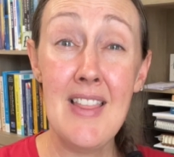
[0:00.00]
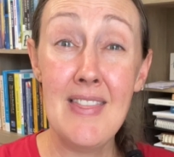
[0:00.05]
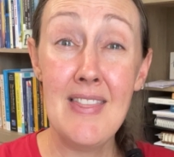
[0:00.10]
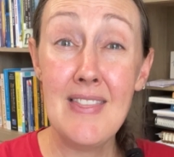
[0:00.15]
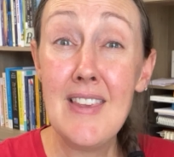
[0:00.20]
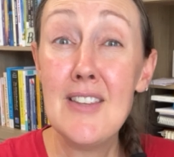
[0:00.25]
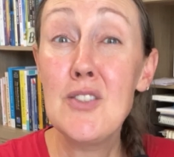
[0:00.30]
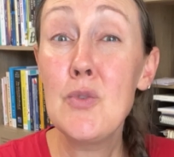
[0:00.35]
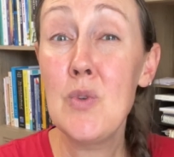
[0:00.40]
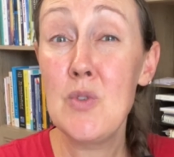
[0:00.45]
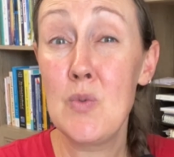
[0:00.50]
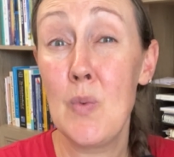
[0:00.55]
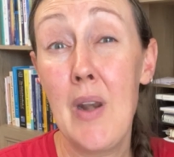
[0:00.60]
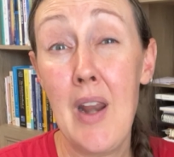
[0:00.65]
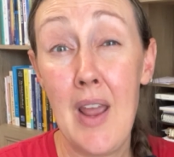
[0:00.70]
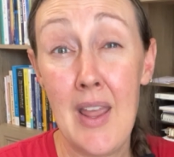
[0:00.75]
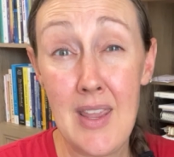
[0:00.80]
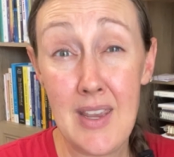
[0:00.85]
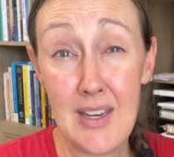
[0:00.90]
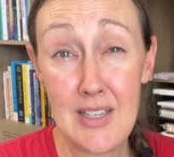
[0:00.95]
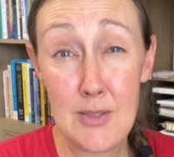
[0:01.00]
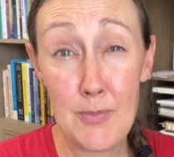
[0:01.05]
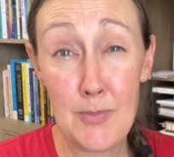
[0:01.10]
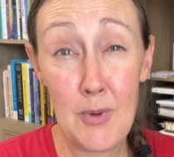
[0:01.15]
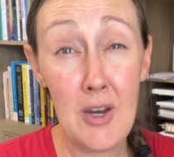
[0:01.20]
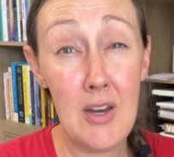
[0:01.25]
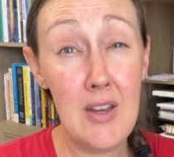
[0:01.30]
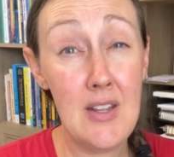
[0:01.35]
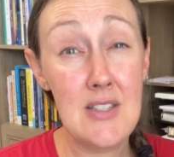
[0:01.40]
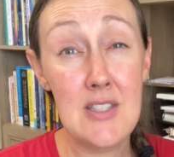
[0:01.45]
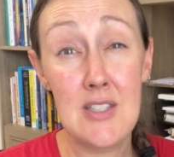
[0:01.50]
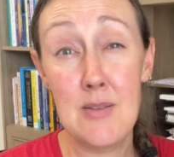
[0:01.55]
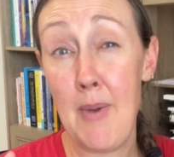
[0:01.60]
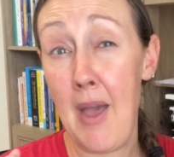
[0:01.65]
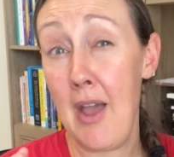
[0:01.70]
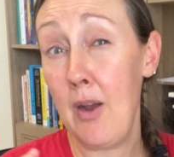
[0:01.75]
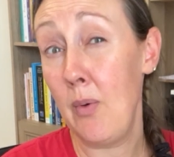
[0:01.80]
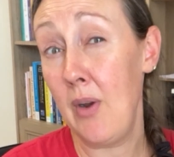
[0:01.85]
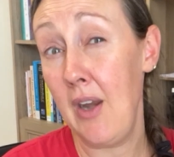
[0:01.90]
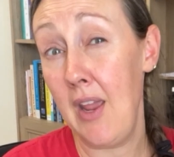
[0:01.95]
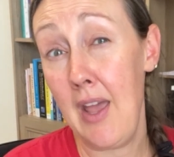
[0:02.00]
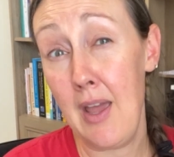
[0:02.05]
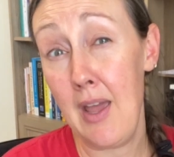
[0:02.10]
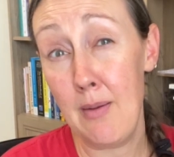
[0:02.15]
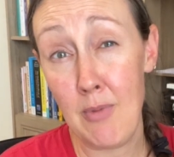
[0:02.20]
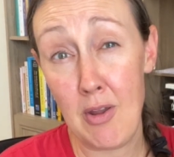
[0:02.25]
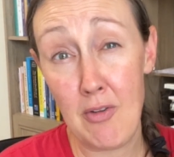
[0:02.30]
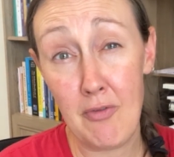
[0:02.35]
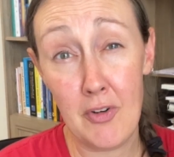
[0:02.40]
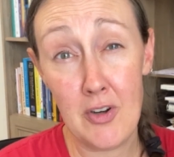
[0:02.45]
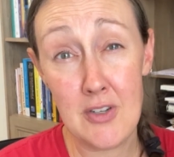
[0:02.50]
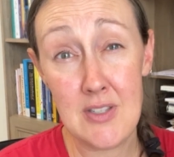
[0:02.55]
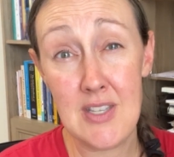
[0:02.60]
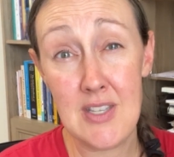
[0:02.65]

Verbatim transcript: This was what I experienced back when I had my first